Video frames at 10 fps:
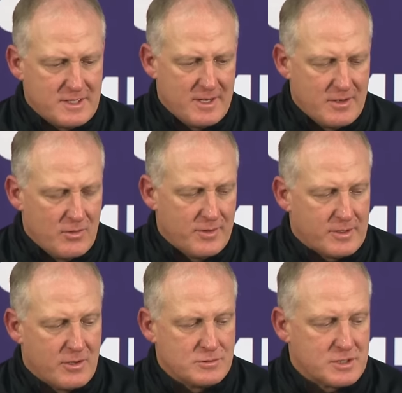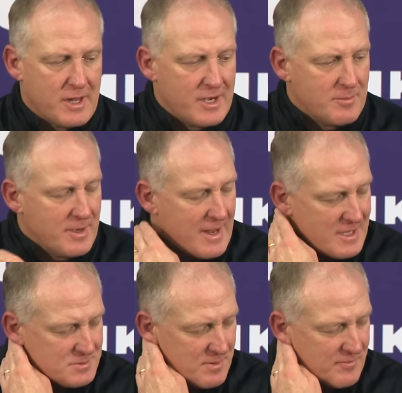that I know that Coach Klanderman
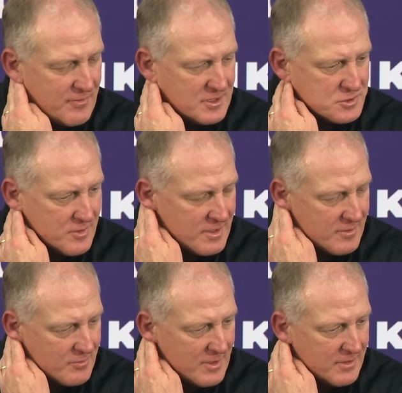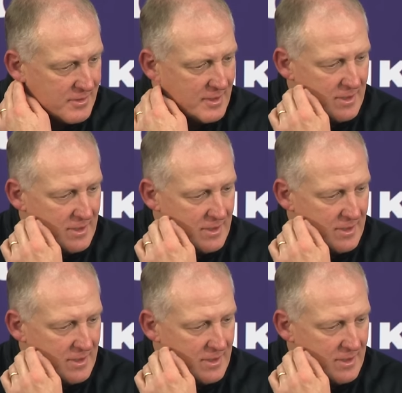has been frustrated with